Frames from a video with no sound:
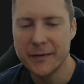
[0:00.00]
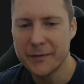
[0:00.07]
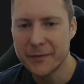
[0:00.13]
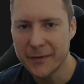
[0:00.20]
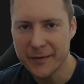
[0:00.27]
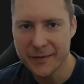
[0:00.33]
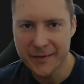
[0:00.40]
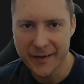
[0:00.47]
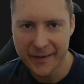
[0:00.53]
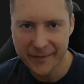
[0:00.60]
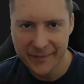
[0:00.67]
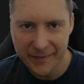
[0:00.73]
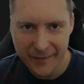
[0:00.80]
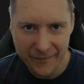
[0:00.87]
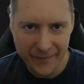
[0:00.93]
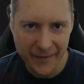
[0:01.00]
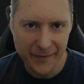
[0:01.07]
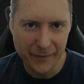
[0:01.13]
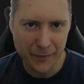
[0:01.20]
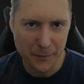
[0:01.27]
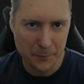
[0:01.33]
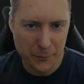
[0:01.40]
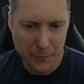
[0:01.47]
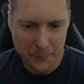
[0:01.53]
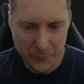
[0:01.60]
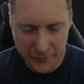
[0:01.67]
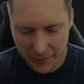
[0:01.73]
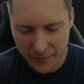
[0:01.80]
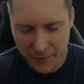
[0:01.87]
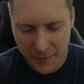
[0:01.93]
Diffusion XL, enter our
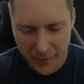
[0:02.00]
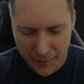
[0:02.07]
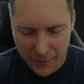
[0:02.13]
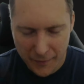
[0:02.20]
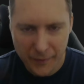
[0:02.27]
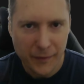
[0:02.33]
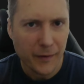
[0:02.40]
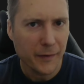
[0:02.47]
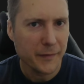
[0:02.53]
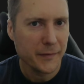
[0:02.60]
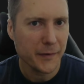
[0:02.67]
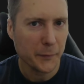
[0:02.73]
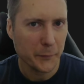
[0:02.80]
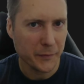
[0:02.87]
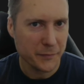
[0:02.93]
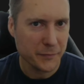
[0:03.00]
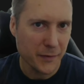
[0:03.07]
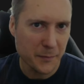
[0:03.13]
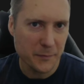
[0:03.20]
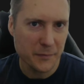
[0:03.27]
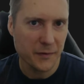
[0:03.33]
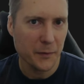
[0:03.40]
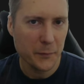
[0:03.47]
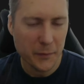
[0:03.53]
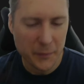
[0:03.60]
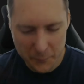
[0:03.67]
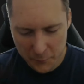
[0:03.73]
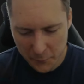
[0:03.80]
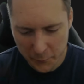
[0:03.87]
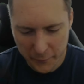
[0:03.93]
prompt. Let's stick with the theme, shall we?
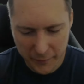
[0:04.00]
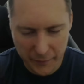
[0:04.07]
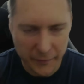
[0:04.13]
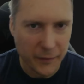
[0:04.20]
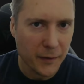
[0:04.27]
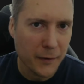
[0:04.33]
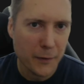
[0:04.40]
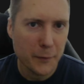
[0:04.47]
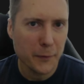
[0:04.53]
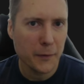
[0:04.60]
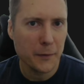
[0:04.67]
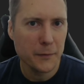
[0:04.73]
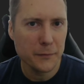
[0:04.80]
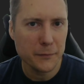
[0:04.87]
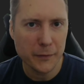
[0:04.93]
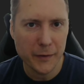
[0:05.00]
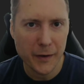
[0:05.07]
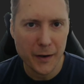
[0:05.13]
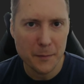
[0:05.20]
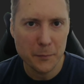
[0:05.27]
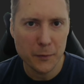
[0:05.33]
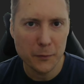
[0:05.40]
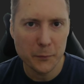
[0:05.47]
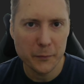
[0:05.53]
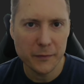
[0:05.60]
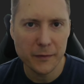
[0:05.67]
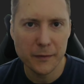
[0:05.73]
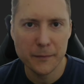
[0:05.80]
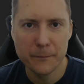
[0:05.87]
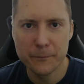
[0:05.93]
What were we doing? A logo for a cat blog, was
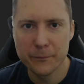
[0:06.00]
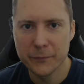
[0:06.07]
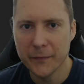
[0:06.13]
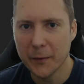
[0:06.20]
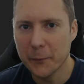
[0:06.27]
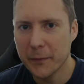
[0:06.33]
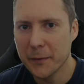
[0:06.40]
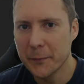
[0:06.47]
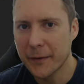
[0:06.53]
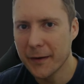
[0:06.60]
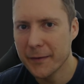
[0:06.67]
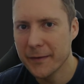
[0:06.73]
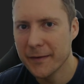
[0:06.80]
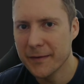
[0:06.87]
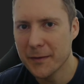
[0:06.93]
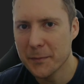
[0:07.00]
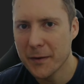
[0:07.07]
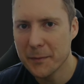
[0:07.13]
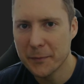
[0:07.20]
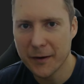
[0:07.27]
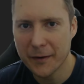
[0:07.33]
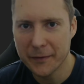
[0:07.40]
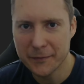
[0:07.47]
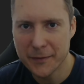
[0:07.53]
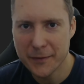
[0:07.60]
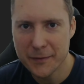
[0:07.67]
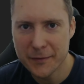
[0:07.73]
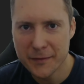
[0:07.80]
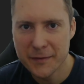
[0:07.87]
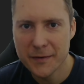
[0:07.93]
it? Oh, here we go. Here's our Papercut
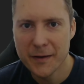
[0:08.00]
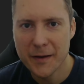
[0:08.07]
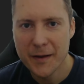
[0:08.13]
Diffusion.